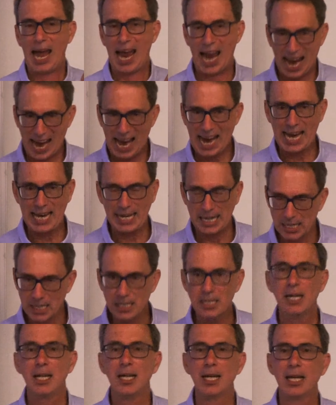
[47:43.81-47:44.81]

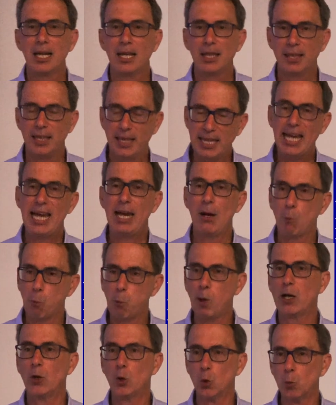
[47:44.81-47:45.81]
and there
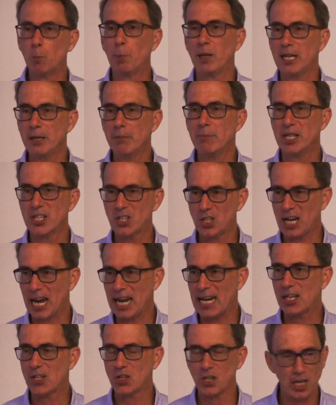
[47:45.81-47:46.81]
will be
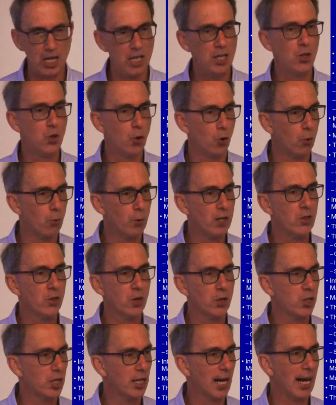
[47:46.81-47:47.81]
mistakes in your
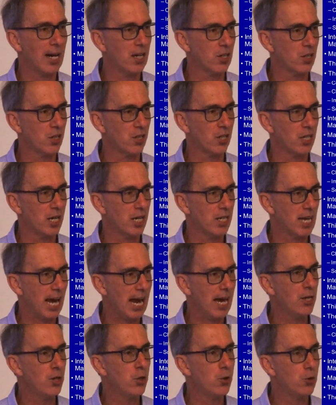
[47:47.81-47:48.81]
research analysis, and it's
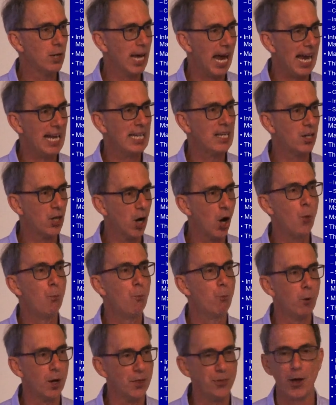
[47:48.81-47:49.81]
how you can
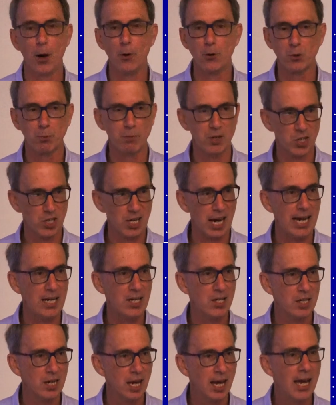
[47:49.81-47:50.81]
cope with those
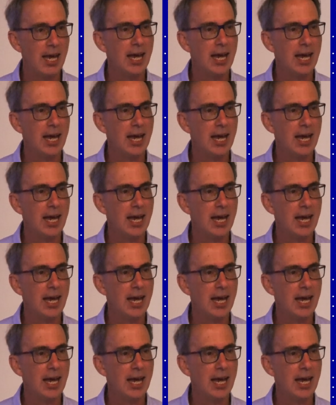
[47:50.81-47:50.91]
mistakes